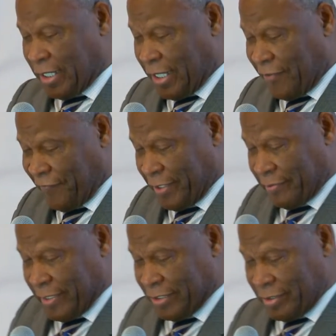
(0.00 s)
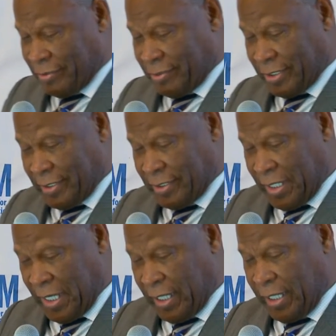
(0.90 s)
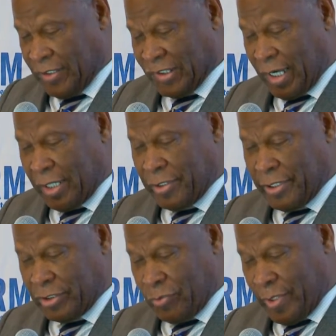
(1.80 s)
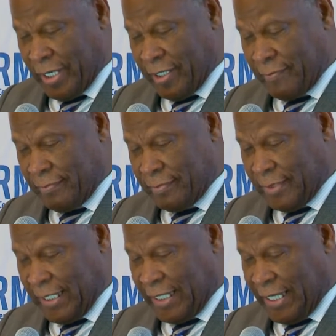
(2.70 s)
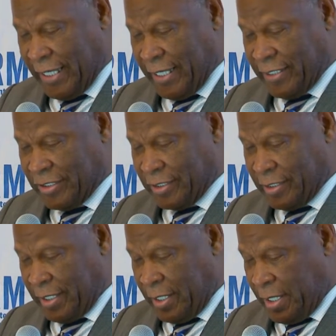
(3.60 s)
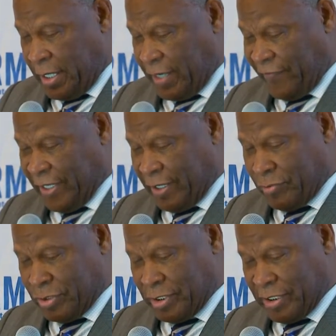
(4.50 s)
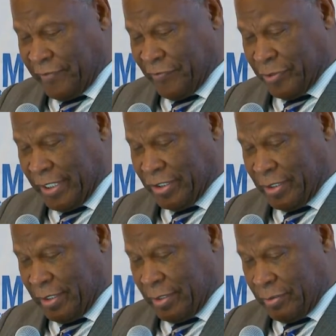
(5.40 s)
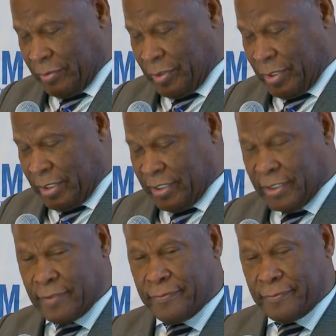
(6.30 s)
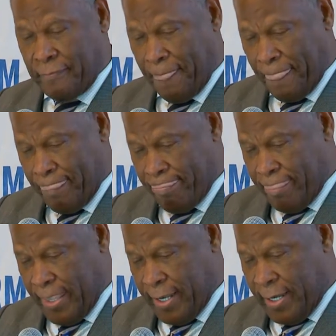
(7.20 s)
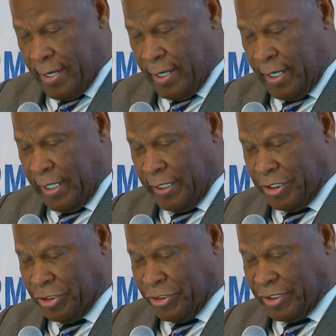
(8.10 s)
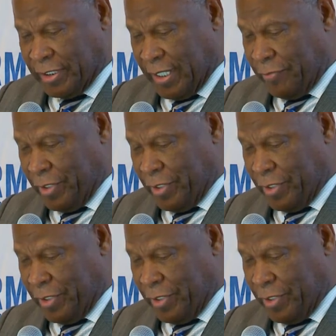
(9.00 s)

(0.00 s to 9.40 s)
and Conflict Resolution, is honored to welcome the delegates of the councils of traditional rulers, indigenous and